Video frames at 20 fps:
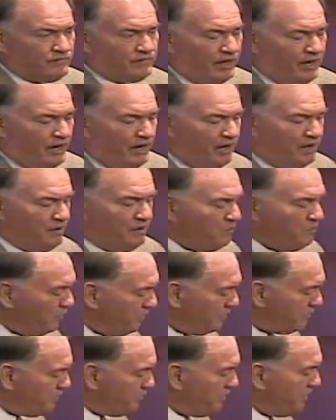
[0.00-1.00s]
I, I don't want
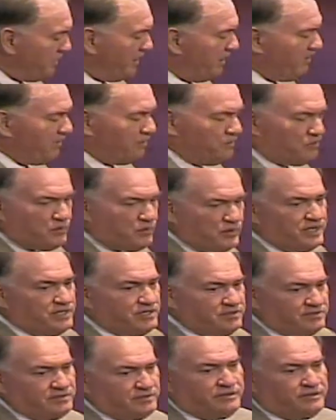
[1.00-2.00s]
to sit down and
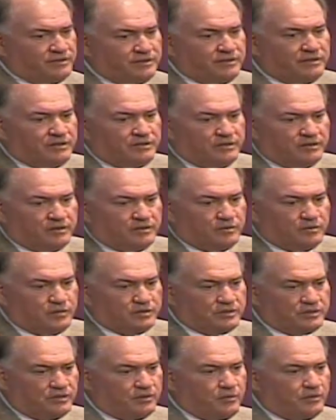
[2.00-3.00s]
reason with
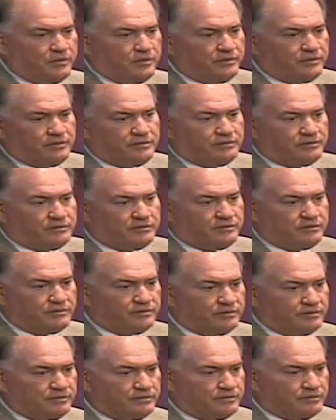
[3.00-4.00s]
the Lord.
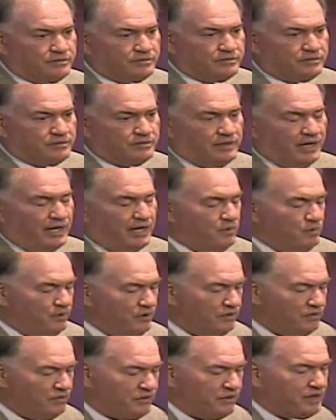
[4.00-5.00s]
I don't
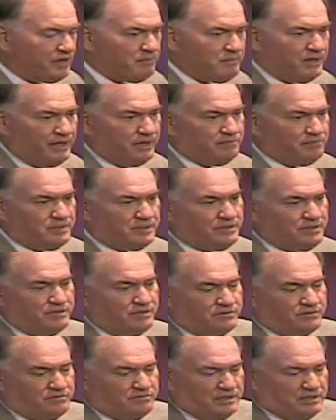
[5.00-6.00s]
want to think about it
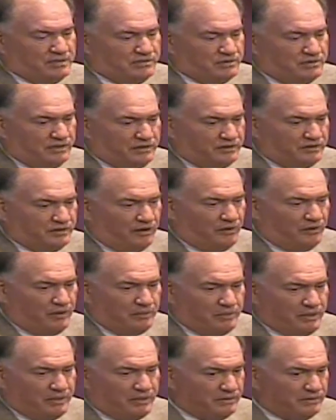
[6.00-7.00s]
because it's, it's already
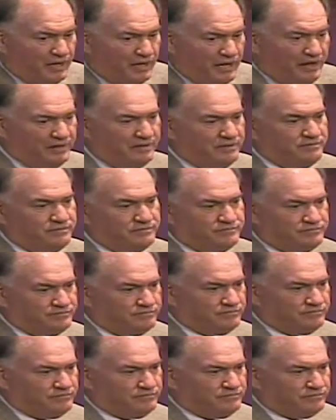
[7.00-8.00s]
been decided.
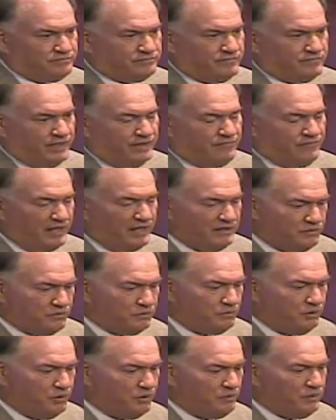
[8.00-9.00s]
If that's
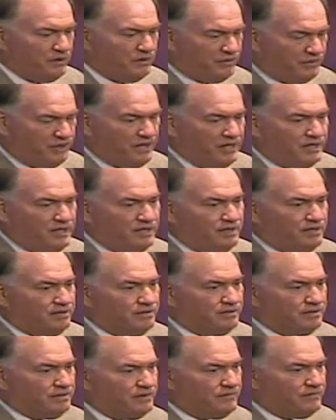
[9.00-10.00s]
what we think,
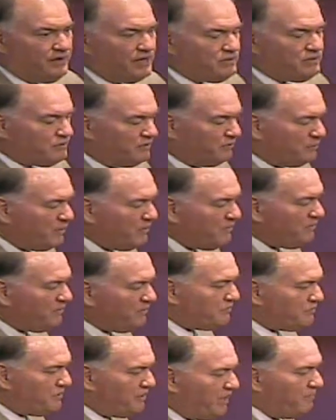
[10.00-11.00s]
if that's we've
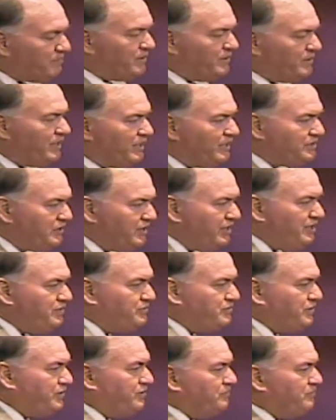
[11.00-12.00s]
accepted that
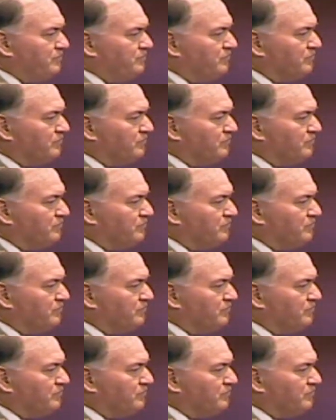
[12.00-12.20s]
teaching,